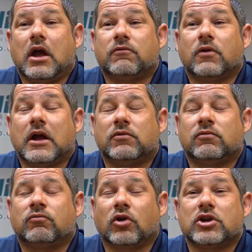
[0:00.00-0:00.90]
it
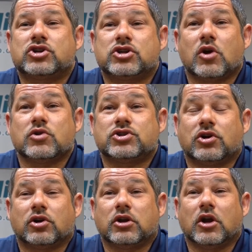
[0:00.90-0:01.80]
really shows
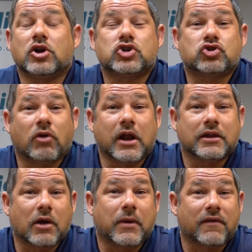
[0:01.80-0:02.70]
your, you know, your training
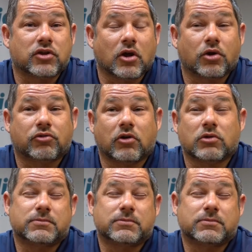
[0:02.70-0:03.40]
that we have to go through,